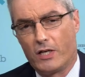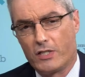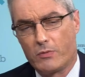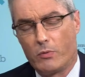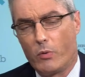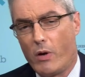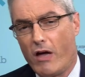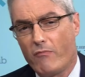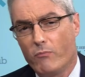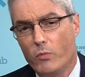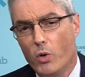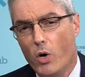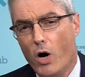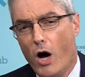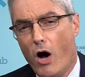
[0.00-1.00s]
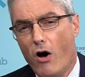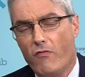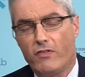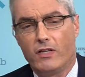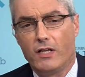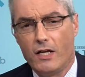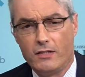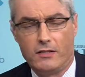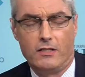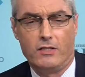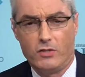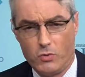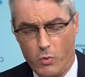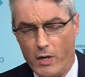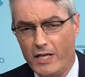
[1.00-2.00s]
Constable. We have more of
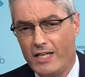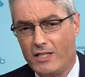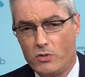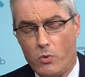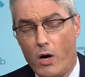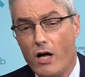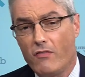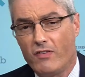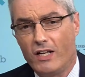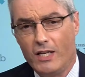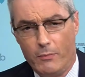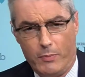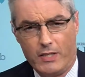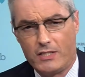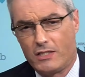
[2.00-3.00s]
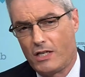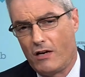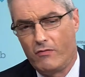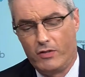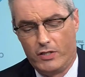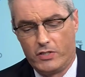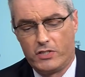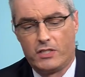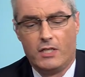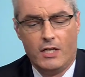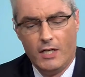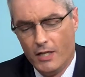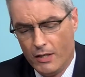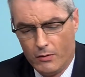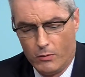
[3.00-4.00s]
London twenty twelve Olympics coverage.
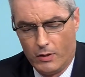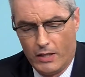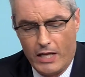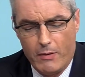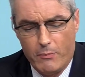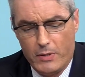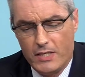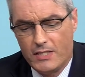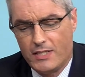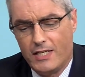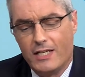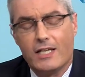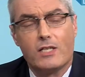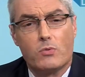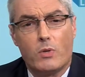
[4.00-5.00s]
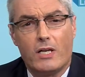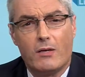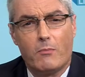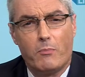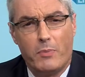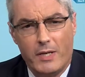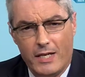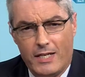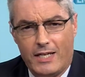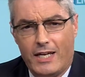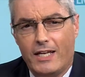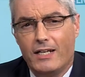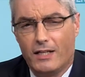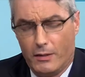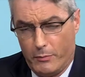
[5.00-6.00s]
Well, N B C is winning big
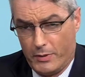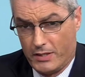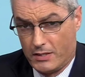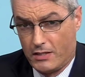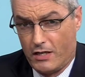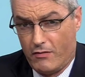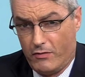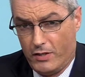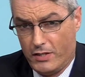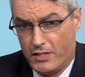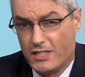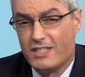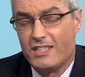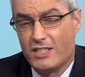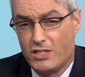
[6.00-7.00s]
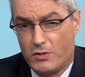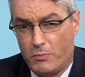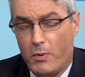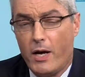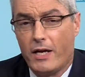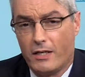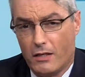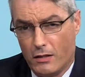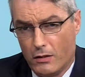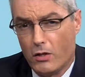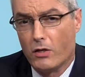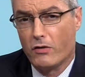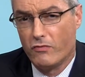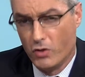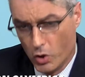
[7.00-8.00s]
in Olympics coverage despite a
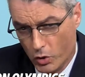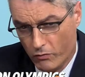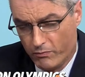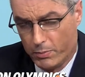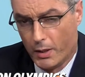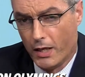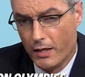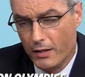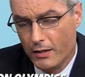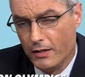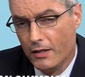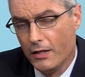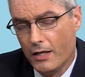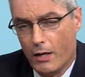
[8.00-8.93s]
lot of hoopla.